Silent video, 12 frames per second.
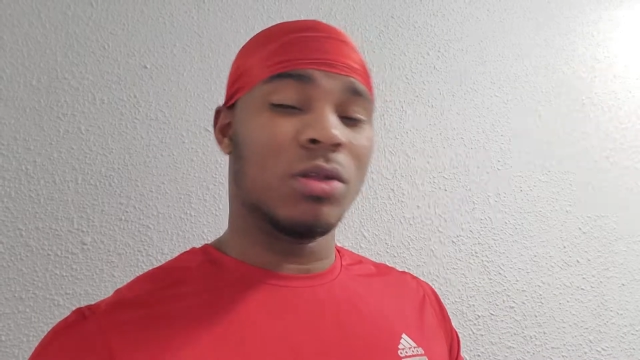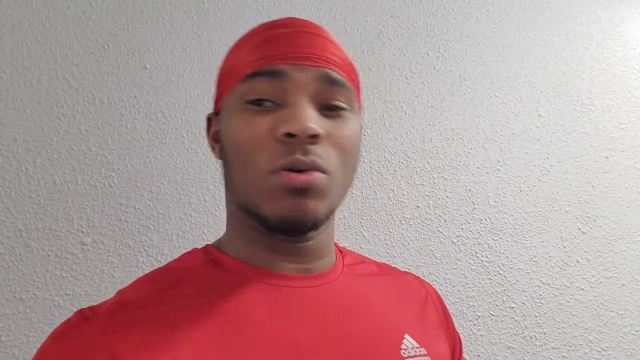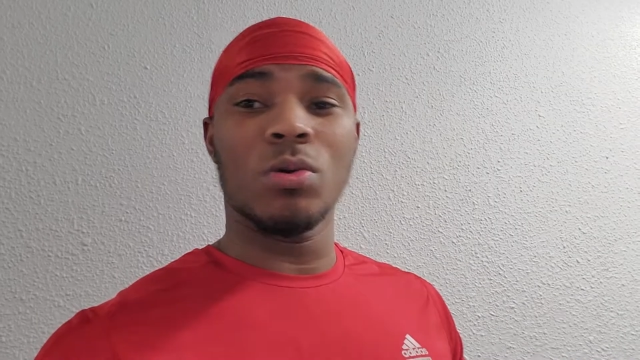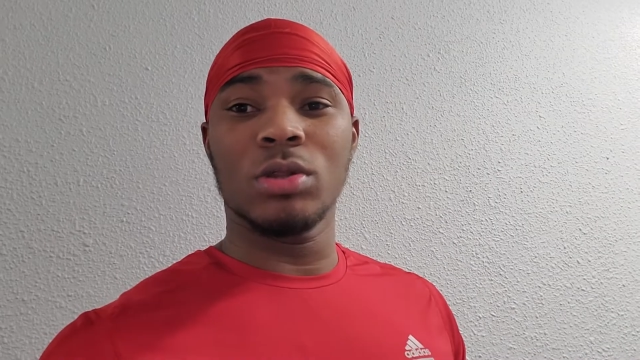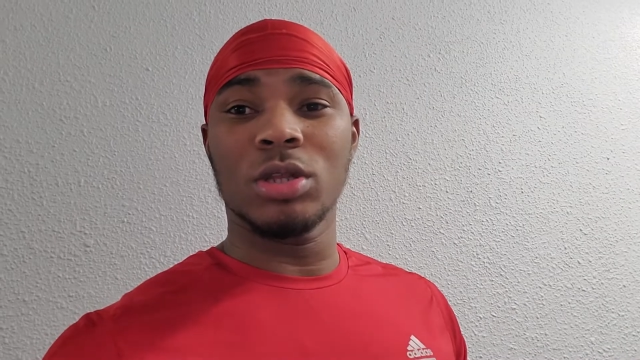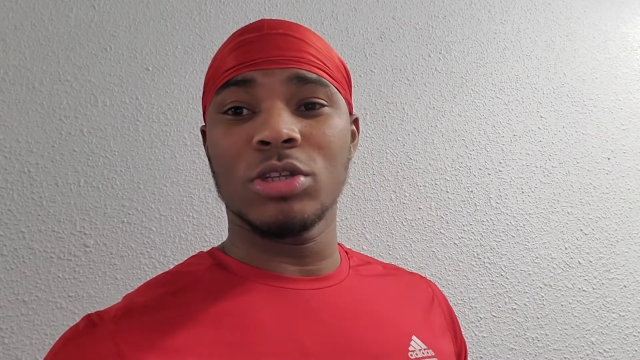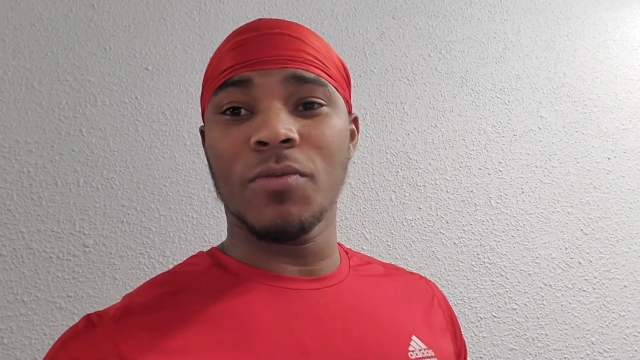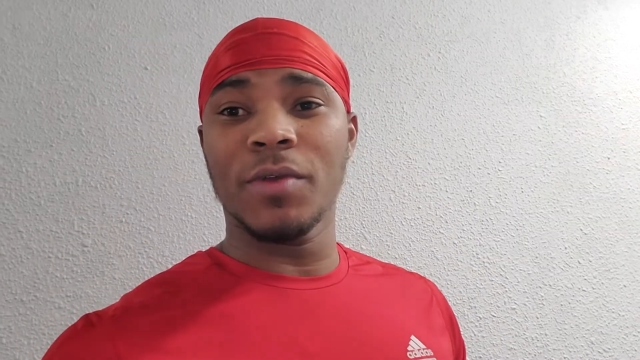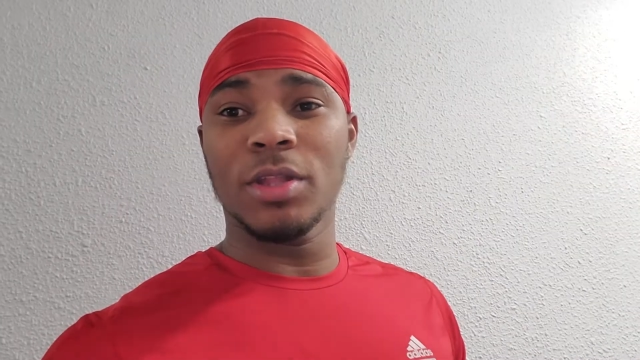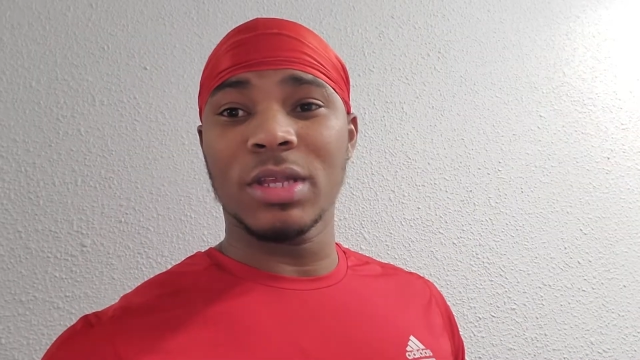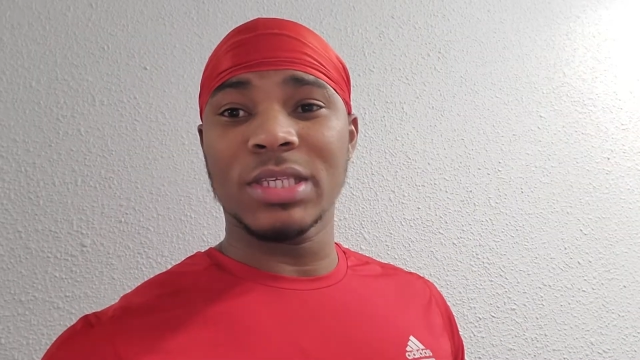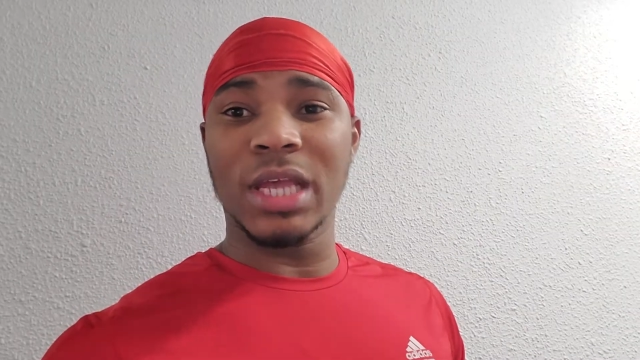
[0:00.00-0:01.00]
to go to
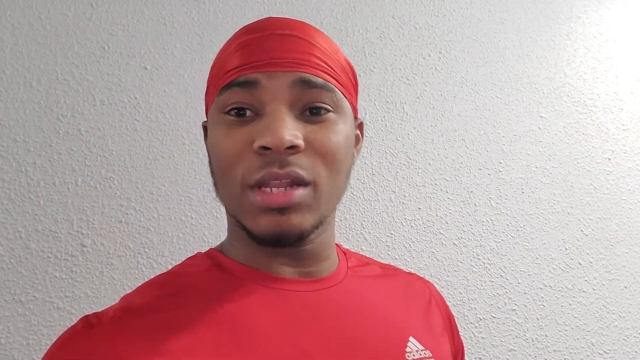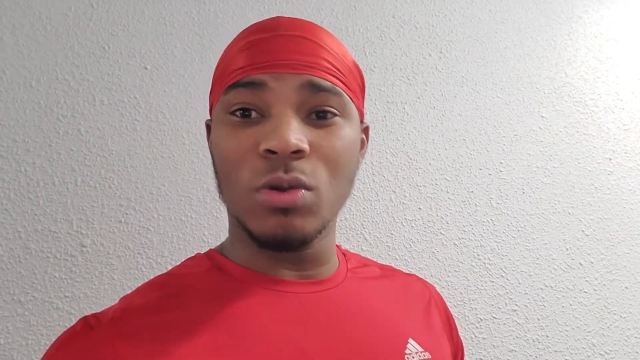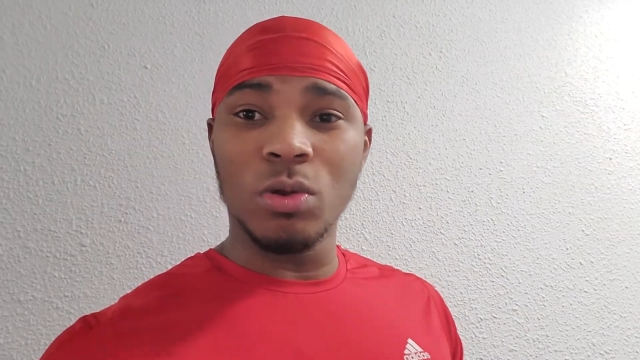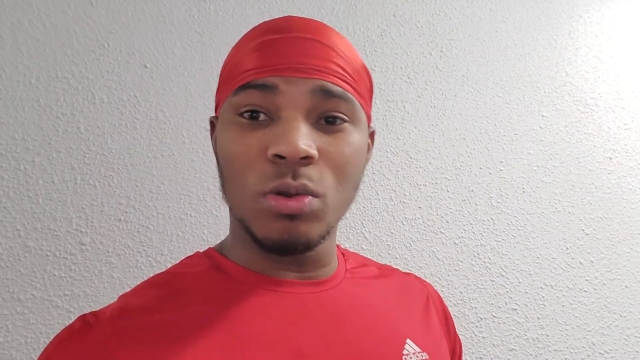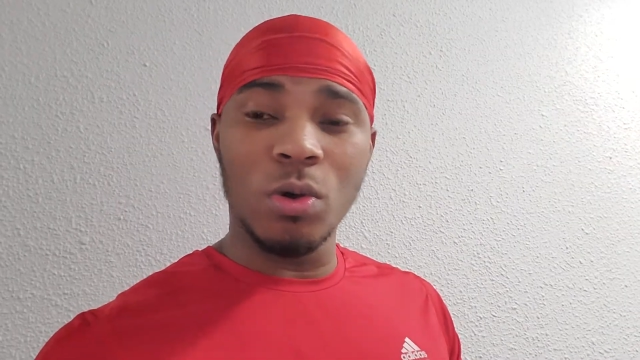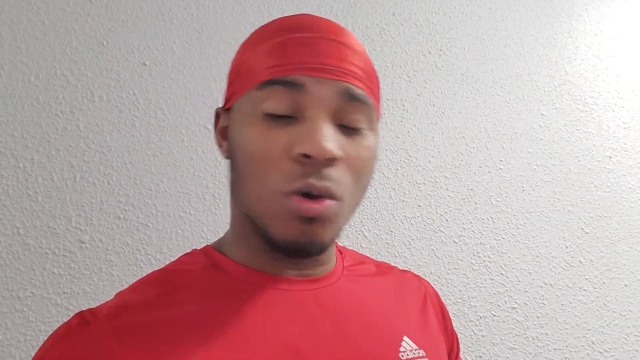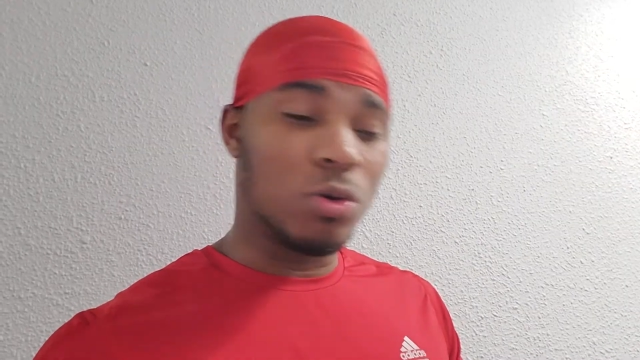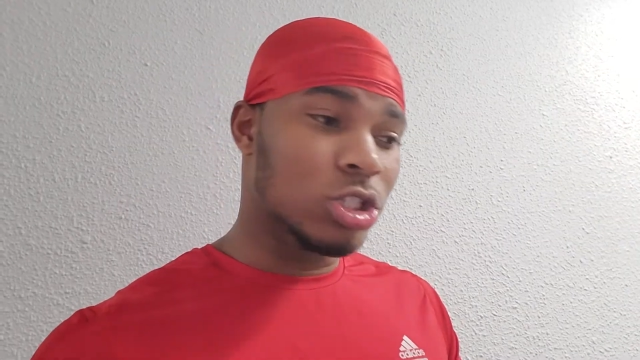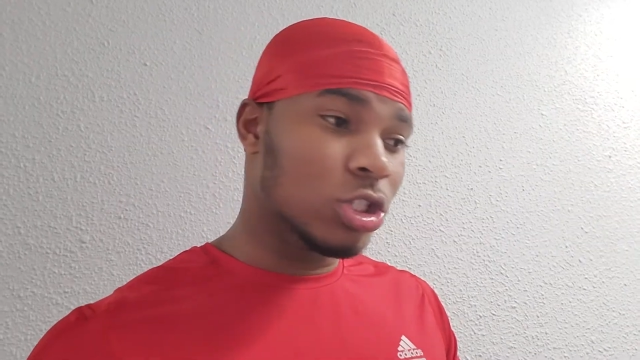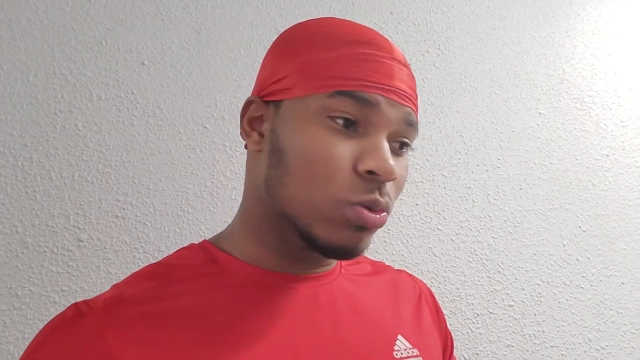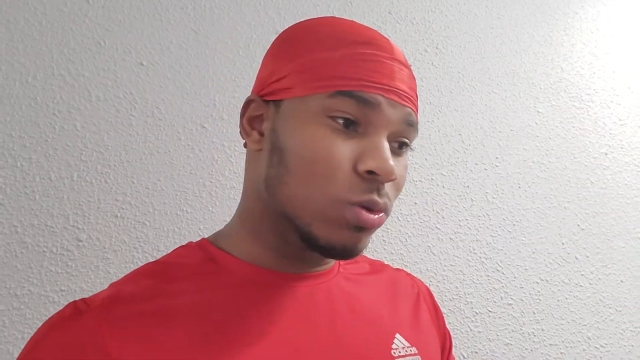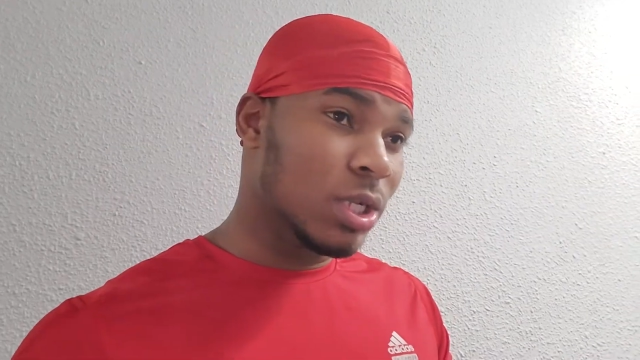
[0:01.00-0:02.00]
Juventus. I don't know how true